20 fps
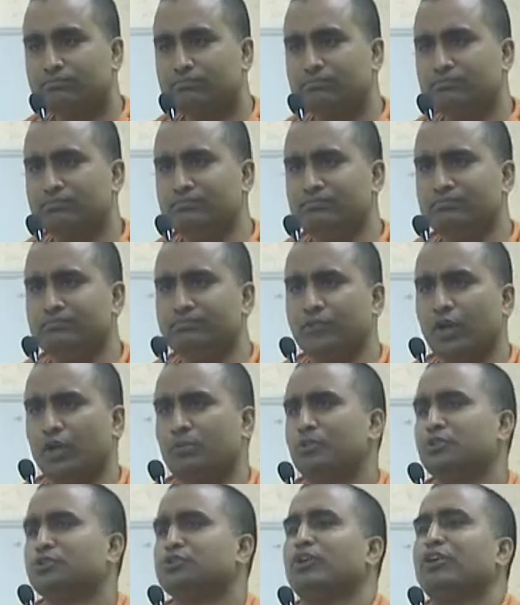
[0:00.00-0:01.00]
almost all
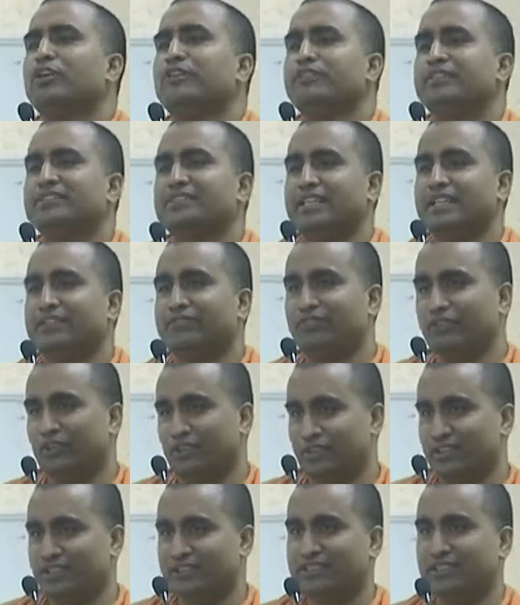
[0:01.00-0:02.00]
of us have got this
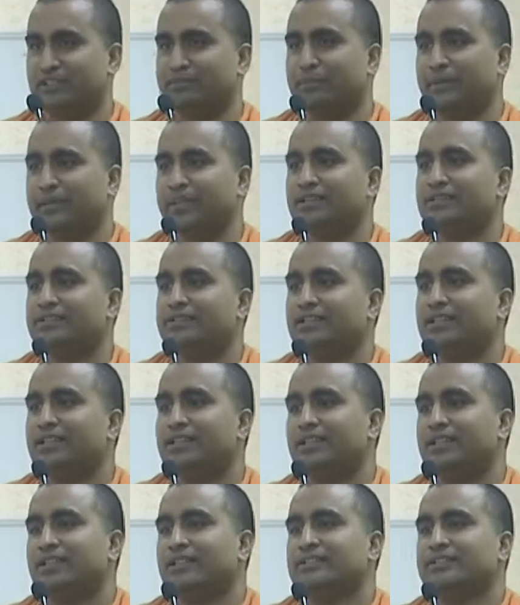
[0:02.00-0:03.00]
experience.
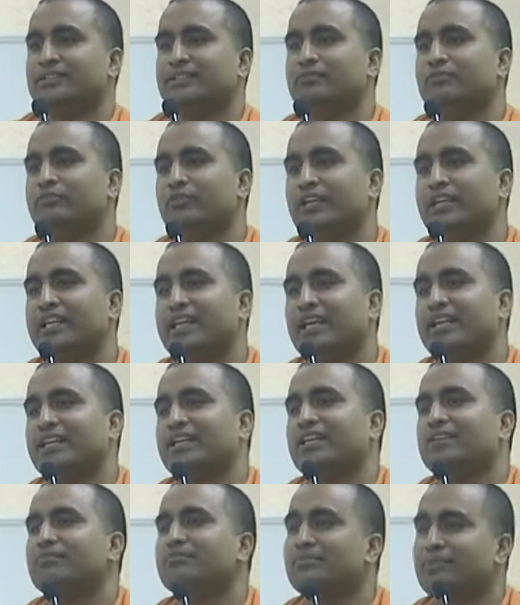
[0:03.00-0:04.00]
Someone can come
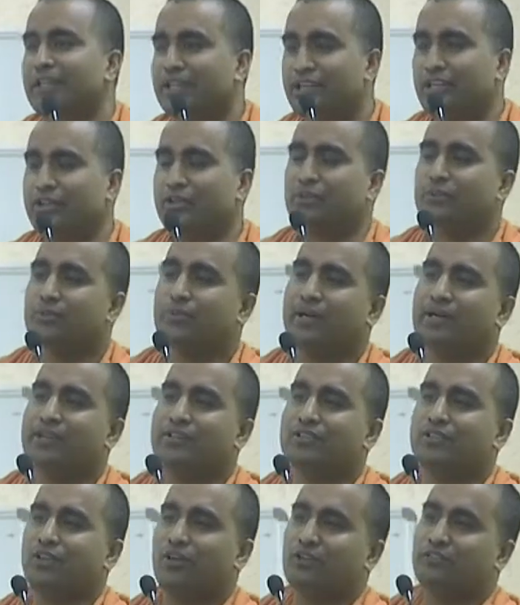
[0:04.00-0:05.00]
near you and talk
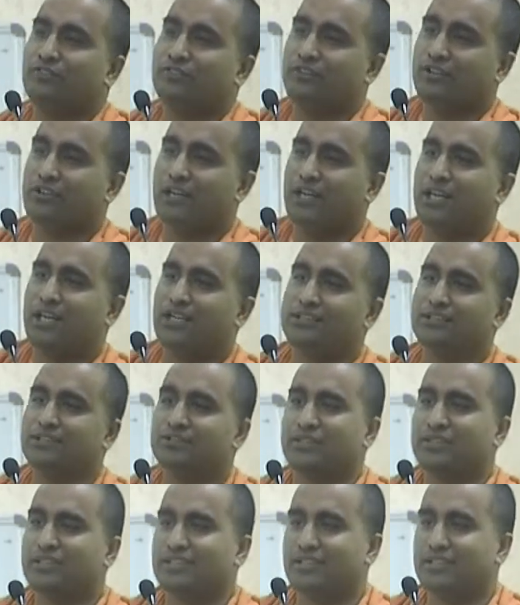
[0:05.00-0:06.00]
for hours together
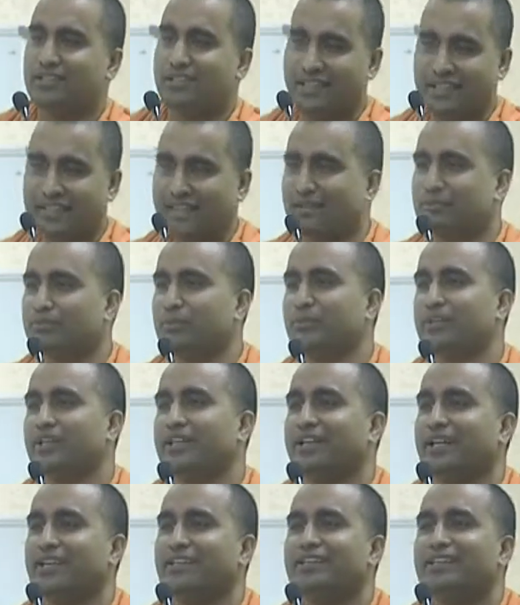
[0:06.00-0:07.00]
like I am doing and
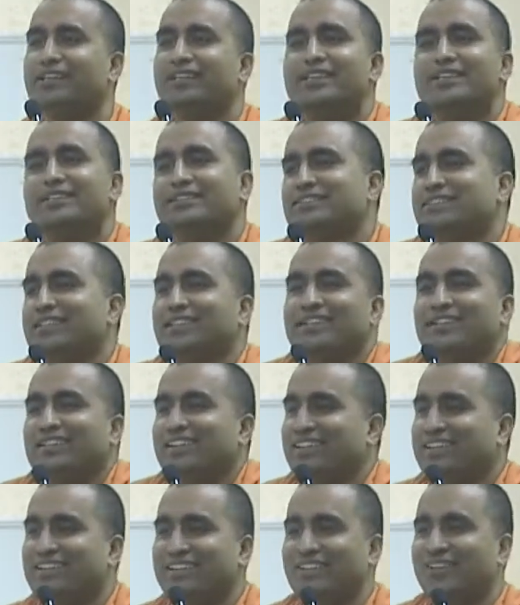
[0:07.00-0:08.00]
still
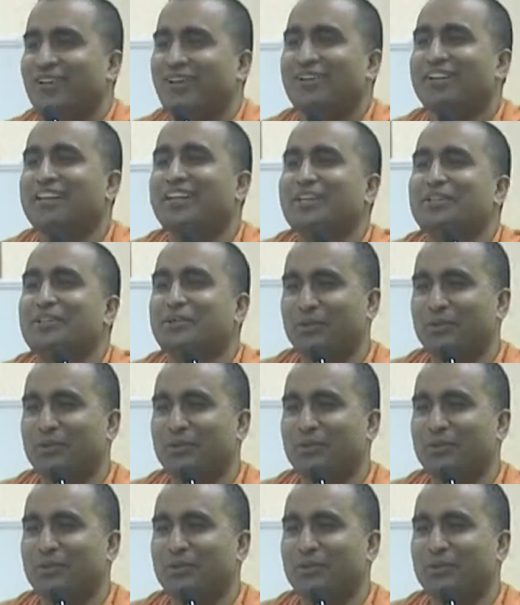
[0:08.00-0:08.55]
not get to you.